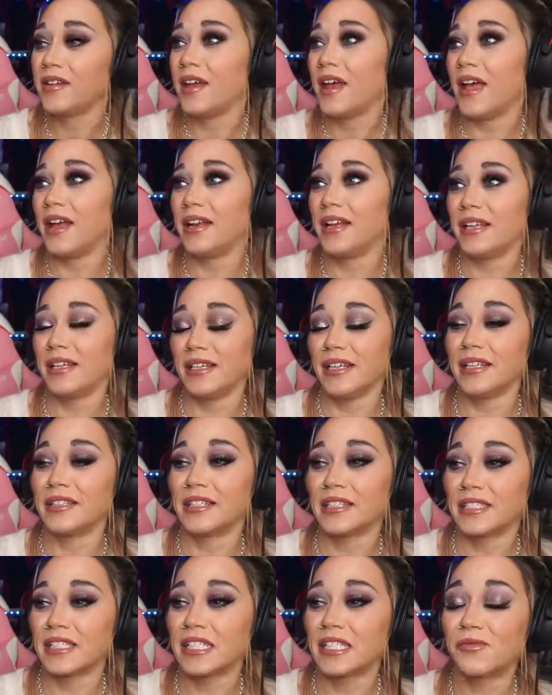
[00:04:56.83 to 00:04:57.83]
And he,
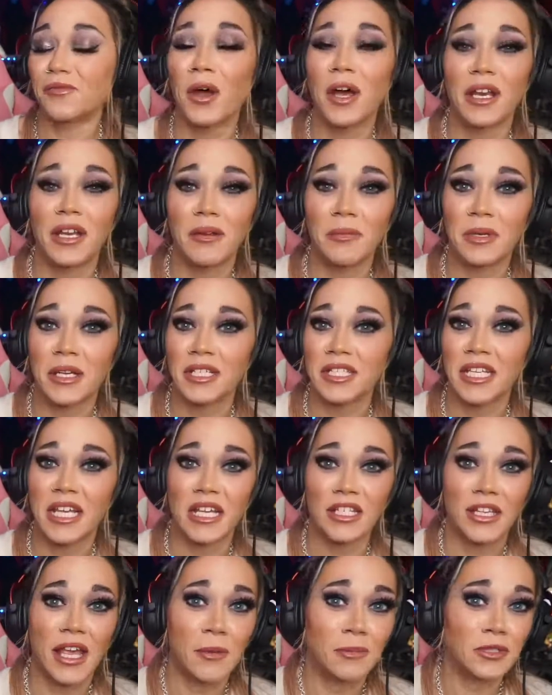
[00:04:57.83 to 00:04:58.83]
this is funny because he
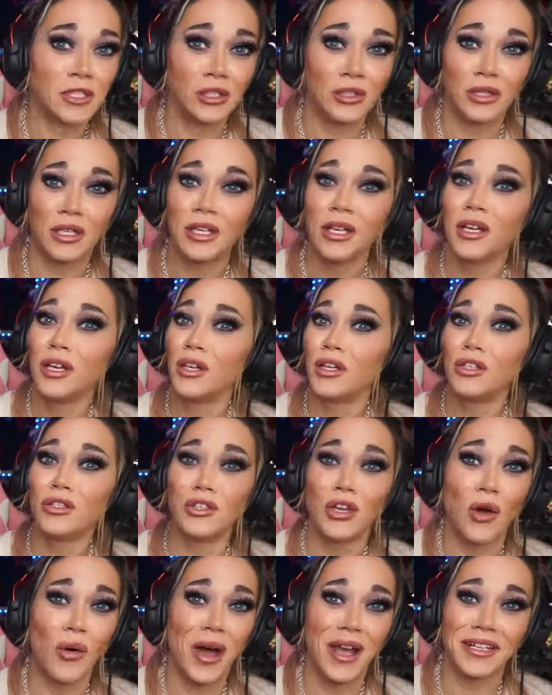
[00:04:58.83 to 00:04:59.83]
has absolutely
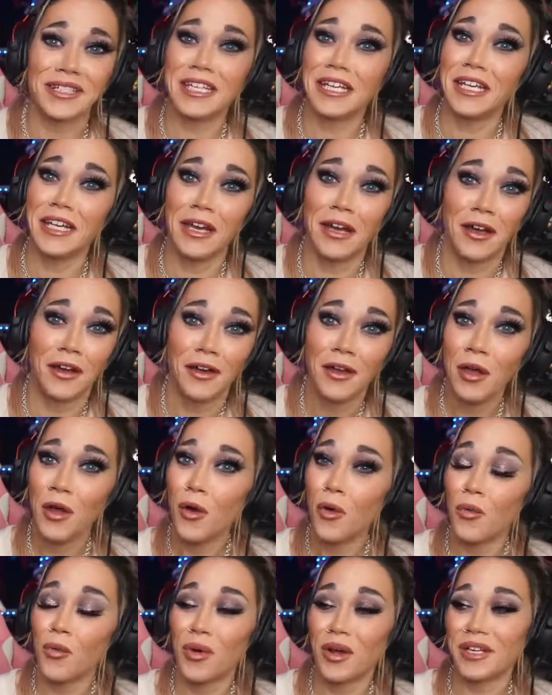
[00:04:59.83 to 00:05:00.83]
no idea
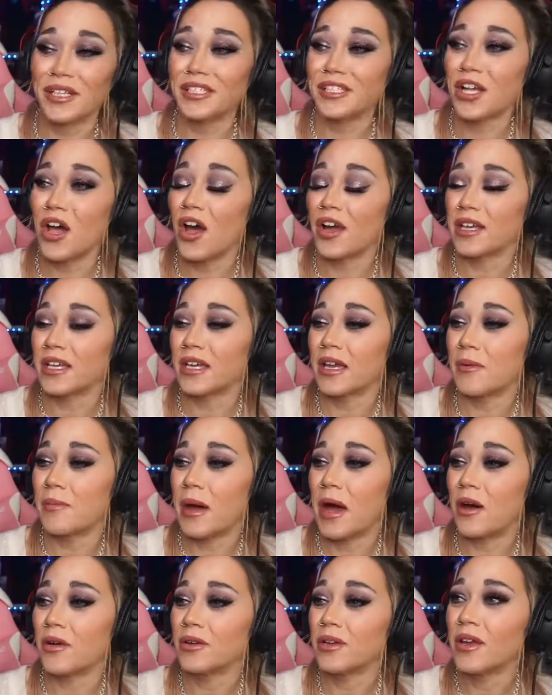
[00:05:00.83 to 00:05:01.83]
what he's talking
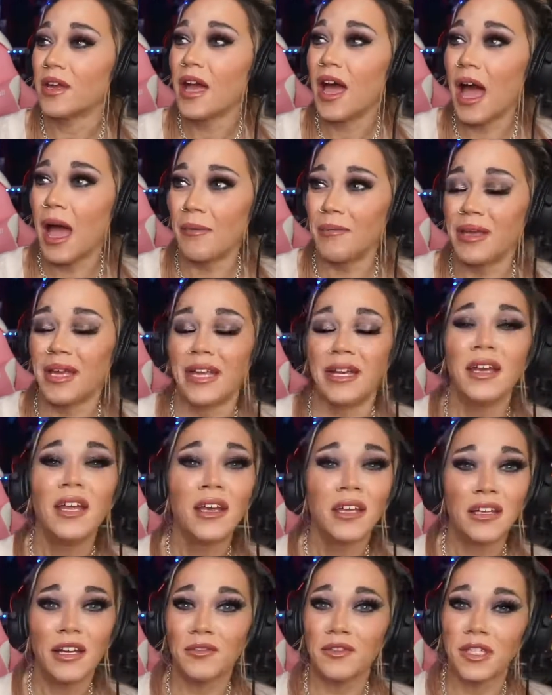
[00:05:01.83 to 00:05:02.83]
about. I mean,
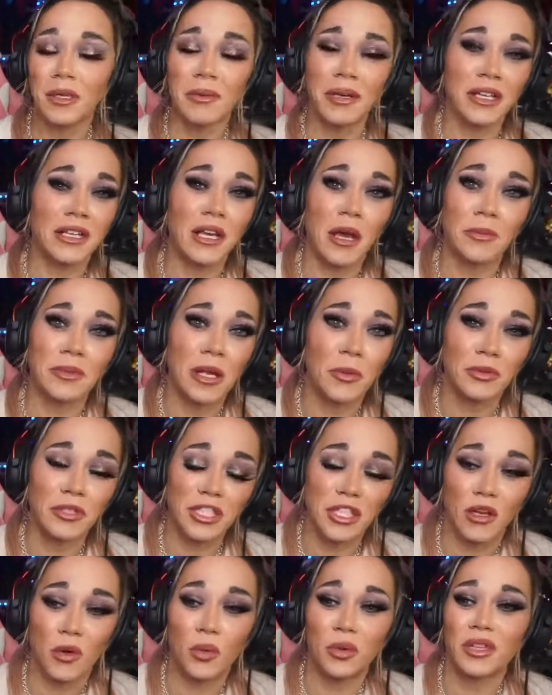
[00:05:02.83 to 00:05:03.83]
if somebody comes up
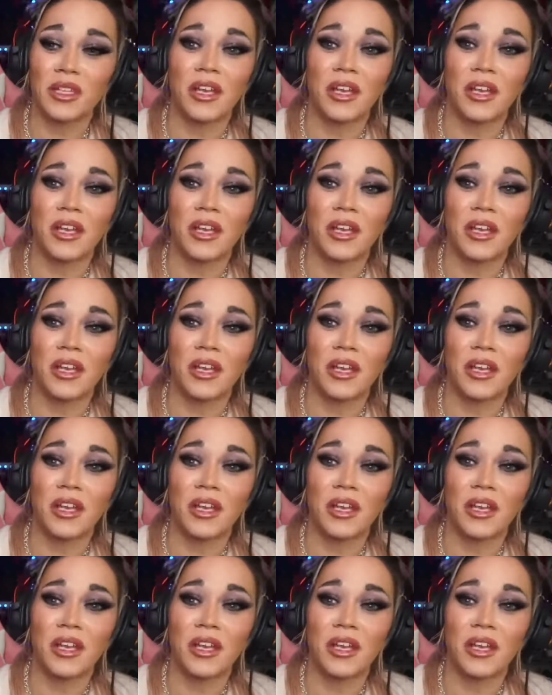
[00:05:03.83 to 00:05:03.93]
to you with a